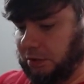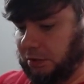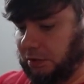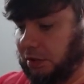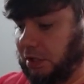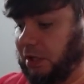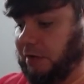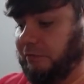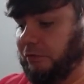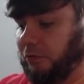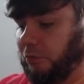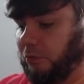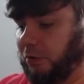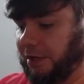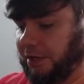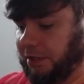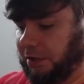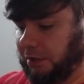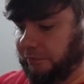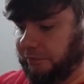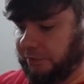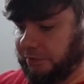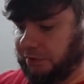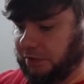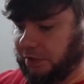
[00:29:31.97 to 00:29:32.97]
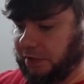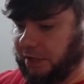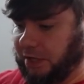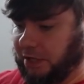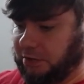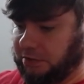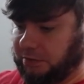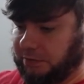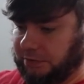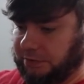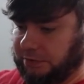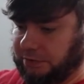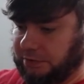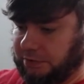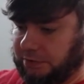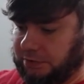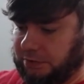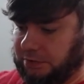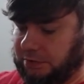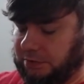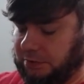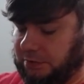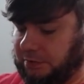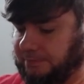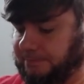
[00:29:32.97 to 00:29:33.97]
love the wedding is the other
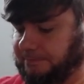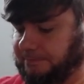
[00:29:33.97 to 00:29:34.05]
cut.